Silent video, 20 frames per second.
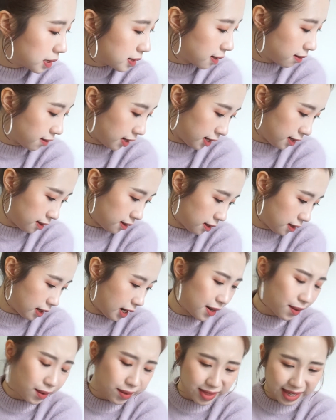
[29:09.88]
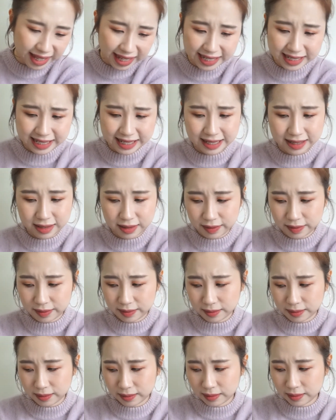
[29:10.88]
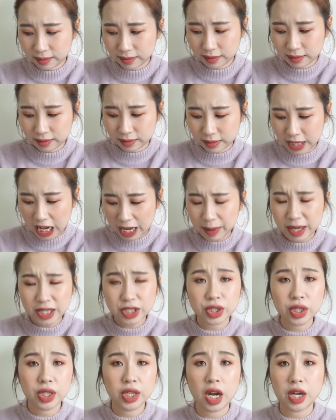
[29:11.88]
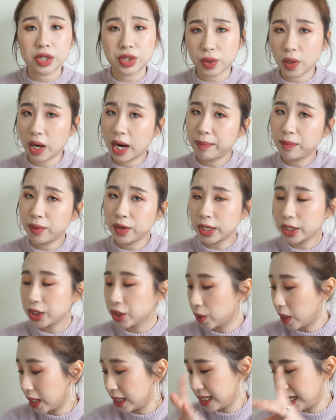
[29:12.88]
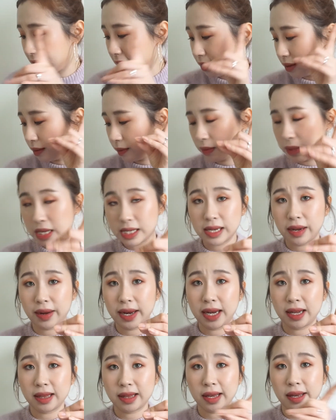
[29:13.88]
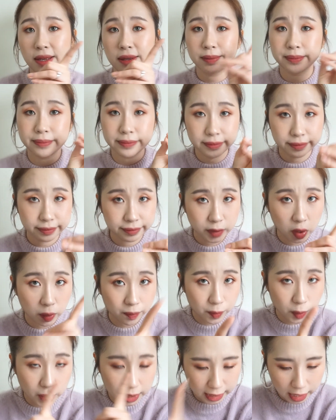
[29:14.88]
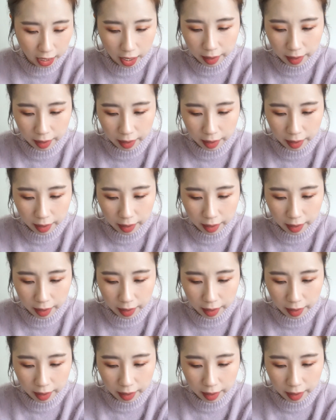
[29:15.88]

miss out anything. I don't think I did. I'm actually not sure. I'm pretty sure I didn't miss out anything. Hopefully